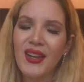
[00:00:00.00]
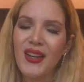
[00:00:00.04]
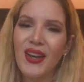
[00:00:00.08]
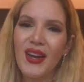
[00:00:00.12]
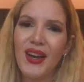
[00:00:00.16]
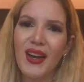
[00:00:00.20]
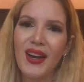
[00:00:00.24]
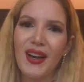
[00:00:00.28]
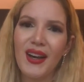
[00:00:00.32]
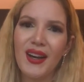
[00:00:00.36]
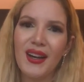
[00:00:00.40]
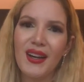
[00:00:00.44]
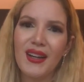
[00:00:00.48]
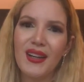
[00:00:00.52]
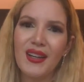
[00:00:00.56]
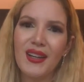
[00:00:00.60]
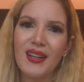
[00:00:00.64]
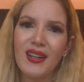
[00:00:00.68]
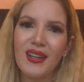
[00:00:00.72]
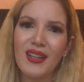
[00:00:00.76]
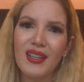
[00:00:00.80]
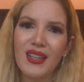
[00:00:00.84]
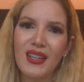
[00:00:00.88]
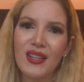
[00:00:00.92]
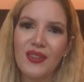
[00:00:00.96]

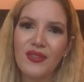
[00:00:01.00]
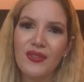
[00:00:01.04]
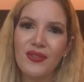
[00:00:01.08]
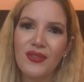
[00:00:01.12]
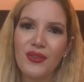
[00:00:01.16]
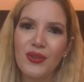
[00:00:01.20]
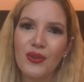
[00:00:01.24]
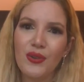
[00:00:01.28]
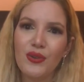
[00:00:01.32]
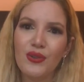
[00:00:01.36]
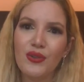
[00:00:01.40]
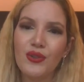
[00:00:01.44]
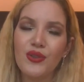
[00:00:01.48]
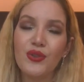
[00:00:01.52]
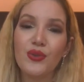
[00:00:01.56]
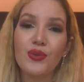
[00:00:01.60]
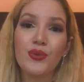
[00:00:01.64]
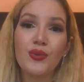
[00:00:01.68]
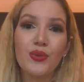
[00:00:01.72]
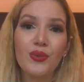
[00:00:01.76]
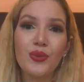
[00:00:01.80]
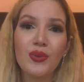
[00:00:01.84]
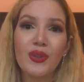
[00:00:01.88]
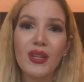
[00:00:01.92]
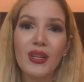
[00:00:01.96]
if you
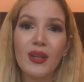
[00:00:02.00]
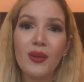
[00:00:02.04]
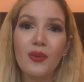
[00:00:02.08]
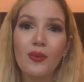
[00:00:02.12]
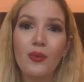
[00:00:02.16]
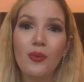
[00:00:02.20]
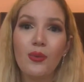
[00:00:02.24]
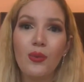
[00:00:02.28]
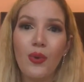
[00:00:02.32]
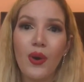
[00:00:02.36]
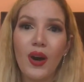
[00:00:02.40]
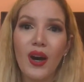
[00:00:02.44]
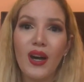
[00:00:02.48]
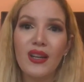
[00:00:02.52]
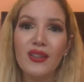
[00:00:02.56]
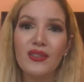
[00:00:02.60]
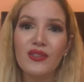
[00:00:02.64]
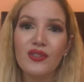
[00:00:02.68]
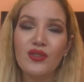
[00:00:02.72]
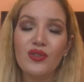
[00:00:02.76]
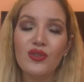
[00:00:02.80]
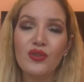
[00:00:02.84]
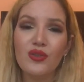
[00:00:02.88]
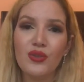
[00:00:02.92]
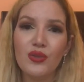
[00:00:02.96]
truly
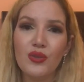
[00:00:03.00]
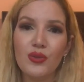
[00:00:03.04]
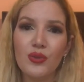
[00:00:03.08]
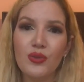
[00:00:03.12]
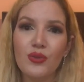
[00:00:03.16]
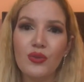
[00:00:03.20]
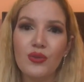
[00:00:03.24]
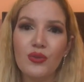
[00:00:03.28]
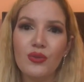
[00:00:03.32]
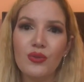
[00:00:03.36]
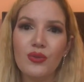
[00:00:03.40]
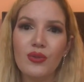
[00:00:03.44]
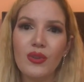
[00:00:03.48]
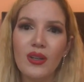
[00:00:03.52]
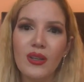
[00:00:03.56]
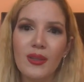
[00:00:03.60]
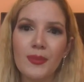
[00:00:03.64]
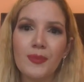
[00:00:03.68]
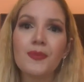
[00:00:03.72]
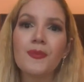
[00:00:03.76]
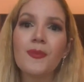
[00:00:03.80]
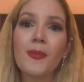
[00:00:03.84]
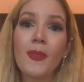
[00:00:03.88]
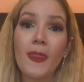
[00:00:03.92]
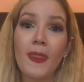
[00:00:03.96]
want to
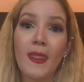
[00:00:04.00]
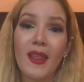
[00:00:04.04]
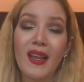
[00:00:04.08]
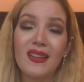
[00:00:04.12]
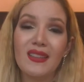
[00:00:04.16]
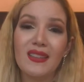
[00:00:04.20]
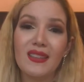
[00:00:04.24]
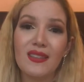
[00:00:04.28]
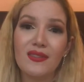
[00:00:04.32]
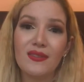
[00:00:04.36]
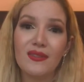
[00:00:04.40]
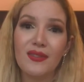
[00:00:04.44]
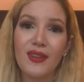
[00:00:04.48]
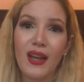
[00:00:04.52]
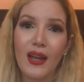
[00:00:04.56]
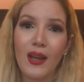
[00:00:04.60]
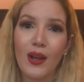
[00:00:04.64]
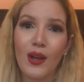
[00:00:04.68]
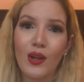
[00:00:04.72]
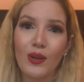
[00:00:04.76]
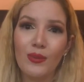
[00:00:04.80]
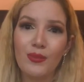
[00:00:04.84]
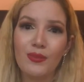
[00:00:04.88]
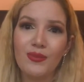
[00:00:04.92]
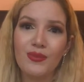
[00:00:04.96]

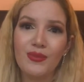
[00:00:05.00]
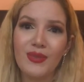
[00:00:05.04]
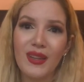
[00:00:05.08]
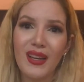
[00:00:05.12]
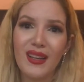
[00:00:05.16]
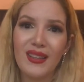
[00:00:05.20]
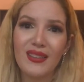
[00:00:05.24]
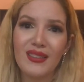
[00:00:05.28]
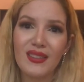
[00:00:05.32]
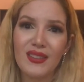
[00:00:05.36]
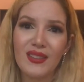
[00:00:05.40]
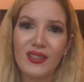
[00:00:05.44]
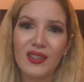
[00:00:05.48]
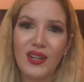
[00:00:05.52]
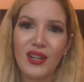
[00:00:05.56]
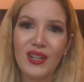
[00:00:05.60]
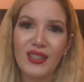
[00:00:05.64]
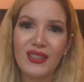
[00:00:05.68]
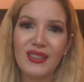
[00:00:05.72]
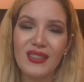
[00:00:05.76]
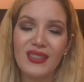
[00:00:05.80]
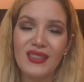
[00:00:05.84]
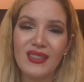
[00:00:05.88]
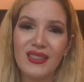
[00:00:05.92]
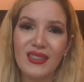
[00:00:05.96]
develop as an
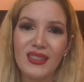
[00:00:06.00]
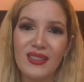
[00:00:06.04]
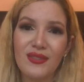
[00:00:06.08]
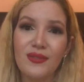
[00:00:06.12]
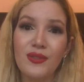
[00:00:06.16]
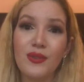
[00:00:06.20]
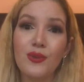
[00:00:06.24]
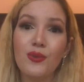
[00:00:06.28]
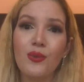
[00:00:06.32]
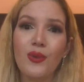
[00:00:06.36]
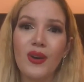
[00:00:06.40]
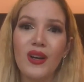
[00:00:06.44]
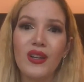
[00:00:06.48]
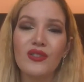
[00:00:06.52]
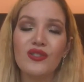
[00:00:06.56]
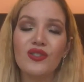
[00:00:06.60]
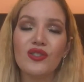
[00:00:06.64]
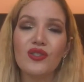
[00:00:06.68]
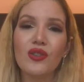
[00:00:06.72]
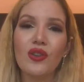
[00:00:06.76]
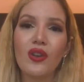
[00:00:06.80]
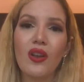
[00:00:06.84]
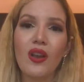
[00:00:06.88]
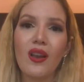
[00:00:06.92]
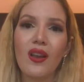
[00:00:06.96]
artist, if you want
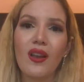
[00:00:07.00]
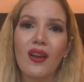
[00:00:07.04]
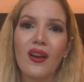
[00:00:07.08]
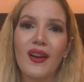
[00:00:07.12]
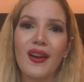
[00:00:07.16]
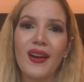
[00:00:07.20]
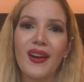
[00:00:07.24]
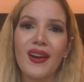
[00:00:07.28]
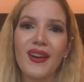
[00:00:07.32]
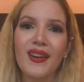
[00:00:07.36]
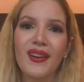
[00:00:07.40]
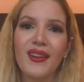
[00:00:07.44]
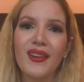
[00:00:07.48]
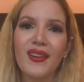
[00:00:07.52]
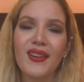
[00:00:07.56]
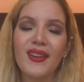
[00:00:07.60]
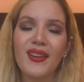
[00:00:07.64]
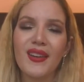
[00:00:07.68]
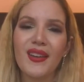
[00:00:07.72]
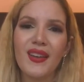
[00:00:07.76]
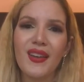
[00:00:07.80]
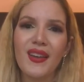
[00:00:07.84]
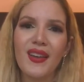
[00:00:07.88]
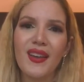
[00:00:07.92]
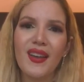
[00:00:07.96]
to learn
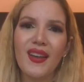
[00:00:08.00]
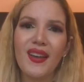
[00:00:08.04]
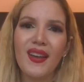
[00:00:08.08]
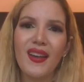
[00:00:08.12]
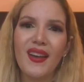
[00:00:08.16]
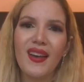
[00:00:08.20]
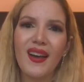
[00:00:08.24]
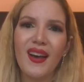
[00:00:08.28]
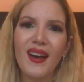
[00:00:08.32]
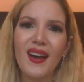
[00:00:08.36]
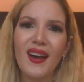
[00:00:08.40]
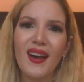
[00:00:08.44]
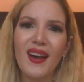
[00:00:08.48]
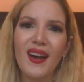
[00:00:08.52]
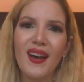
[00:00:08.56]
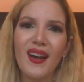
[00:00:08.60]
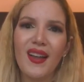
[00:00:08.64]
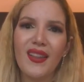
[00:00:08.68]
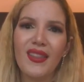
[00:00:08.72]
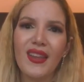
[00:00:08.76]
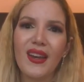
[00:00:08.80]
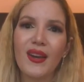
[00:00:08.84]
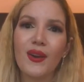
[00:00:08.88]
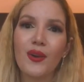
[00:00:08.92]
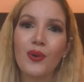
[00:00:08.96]

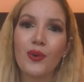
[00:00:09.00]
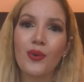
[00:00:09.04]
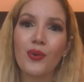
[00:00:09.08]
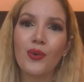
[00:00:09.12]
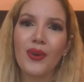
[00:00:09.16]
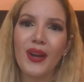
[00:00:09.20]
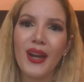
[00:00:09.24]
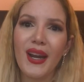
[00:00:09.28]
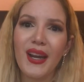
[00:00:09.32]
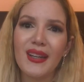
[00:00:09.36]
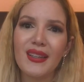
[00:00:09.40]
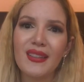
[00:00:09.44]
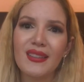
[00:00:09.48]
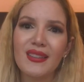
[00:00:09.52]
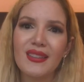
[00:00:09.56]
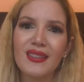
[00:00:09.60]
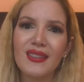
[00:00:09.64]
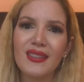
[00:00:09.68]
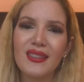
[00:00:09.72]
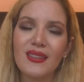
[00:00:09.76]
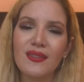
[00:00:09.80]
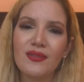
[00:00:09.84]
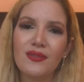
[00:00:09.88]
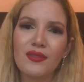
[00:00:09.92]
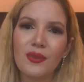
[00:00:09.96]
the
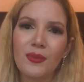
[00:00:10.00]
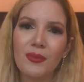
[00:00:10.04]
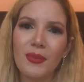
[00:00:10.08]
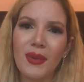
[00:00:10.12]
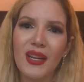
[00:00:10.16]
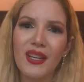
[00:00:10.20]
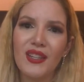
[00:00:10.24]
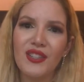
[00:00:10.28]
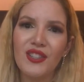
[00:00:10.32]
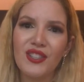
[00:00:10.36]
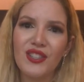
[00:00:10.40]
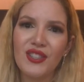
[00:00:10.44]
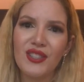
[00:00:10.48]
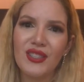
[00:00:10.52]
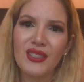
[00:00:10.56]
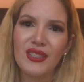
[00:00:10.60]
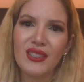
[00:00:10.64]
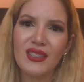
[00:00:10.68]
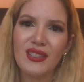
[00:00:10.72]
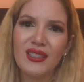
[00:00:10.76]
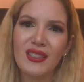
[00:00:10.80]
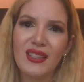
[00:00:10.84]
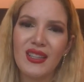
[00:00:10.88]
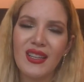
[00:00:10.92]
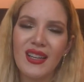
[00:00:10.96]
correct
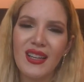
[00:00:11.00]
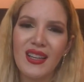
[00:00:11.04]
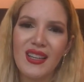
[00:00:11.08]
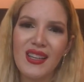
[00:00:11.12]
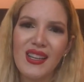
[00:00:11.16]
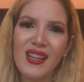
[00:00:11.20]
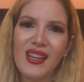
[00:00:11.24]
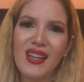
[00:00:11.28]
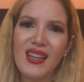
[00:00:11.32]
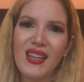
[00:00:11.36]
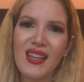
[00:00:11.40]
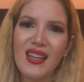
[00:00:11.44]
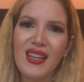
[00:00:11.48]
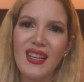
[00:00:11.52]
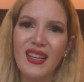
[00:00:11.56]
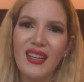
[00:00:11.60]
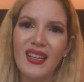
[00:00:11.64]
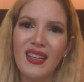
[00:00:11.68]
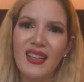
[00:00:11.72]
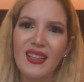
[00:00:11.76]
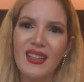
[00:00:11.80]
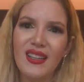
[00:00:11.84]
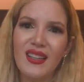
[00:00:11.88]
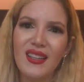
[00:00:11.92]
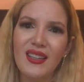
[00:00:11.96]
information,
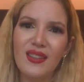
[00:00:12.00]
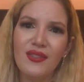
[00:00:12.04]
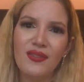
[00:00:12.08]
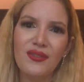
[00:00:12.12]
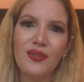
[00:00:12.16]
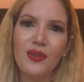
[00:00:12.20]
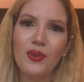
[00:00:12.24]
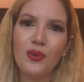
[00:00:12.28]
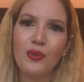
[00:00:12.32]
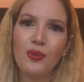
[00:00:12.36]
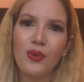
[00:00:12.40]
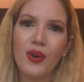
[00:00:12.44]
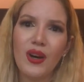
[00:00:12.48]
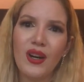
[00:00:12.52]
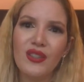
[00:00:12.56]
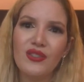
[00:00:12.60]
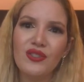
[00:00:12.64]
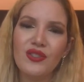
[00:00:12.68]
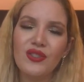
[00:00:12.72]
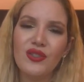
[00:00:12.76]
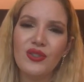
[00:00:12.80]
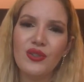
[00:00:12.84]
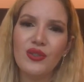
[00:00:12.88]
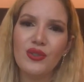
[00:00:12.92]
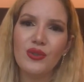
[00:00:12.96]
if you want
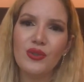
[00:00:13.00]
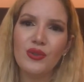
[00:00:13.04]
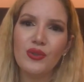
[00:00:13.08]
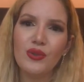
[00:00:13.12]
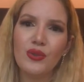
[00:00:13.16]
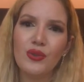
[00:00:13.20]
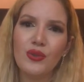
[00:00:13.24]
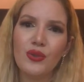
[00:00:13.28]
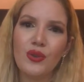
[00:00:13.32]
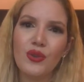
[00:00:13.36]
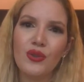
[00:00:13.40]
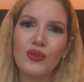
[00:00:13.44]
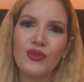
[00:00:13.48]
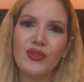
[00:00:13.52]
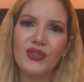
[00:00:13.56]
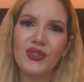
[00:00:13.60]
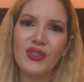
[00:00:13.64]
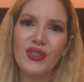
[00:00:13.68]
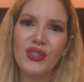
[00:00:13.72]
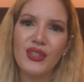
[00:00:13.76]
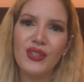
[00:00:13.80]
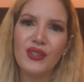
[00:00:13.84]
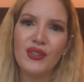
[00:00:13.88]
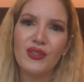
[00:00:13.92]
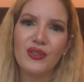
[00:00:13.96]
to
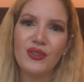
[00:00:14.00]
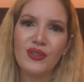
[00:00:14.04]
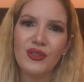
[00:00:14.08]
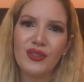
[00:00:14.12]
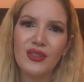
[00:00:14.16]
continue to